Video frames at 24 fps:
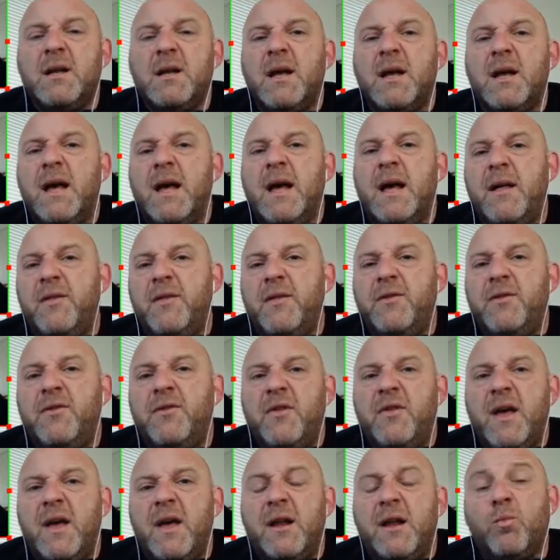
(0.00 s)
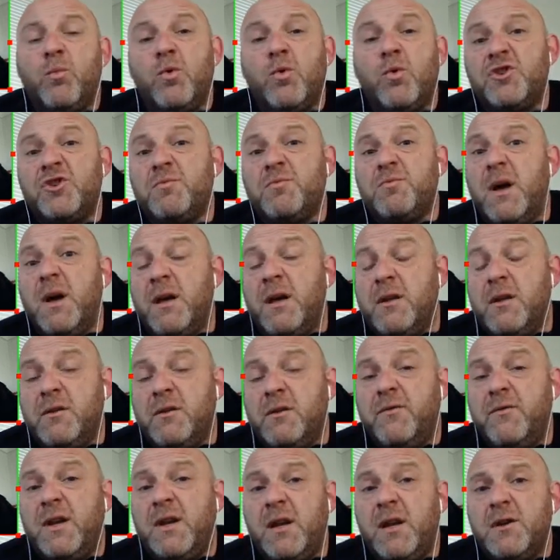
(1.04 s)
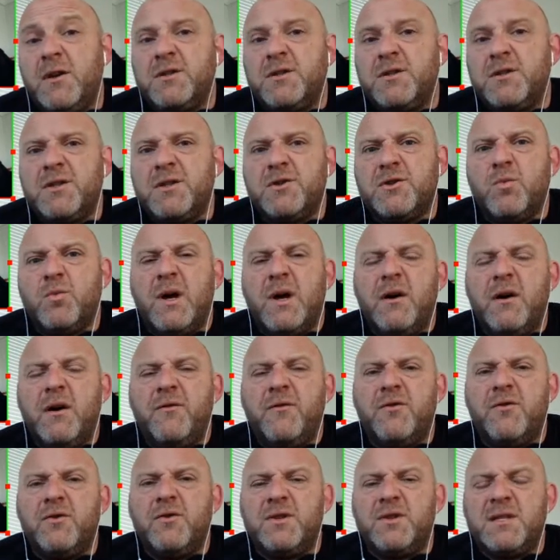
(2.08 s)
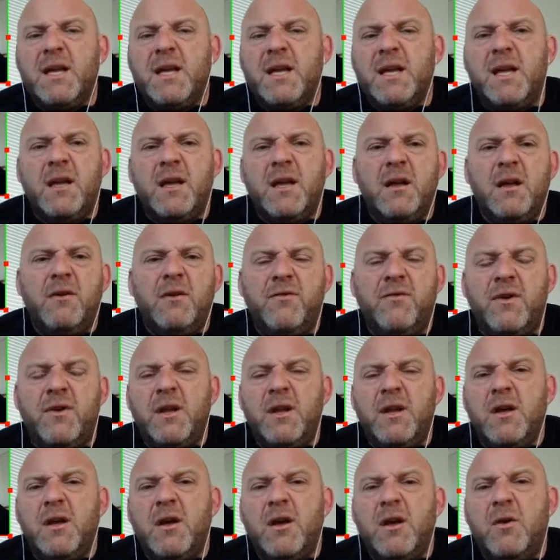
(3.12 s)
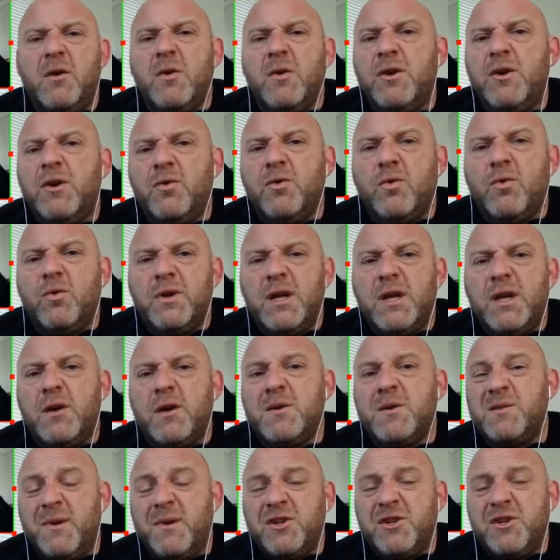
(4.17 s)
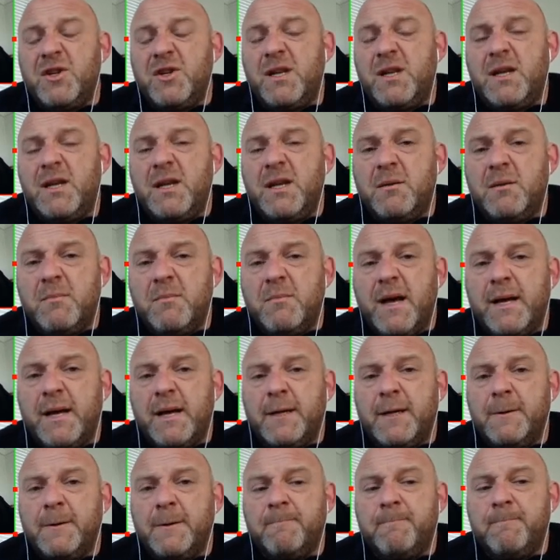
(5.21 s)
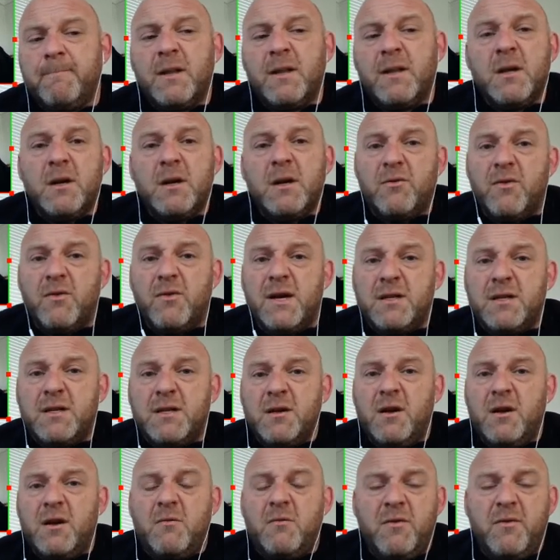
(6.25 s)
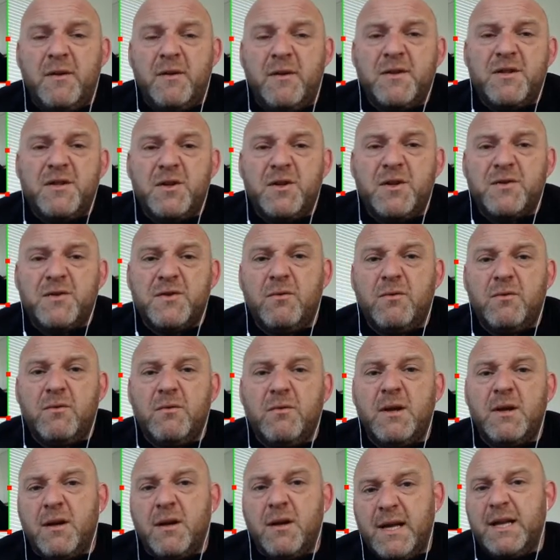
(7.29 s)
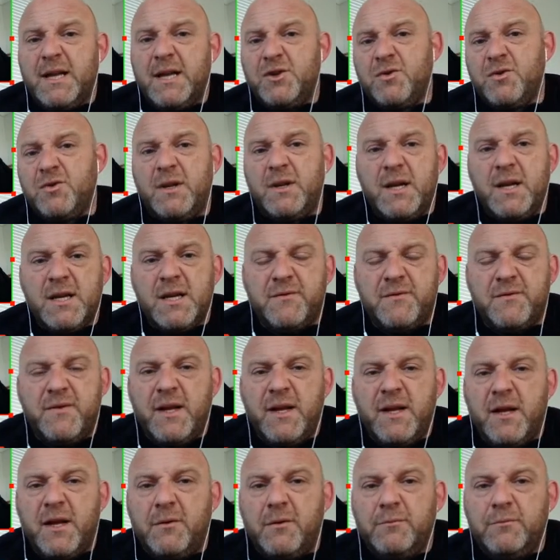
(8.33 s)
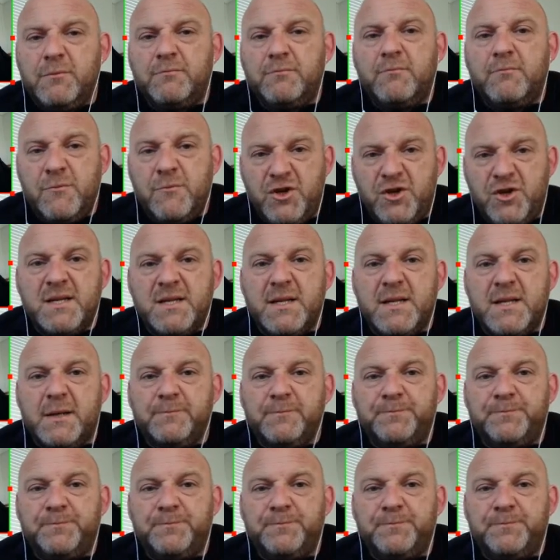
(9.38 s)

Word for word: and then watch my other videos as well for syncing video and audio, especially in a Mac. Right, I hope you found this useful, and I'll catch you on the next video. Cheers now.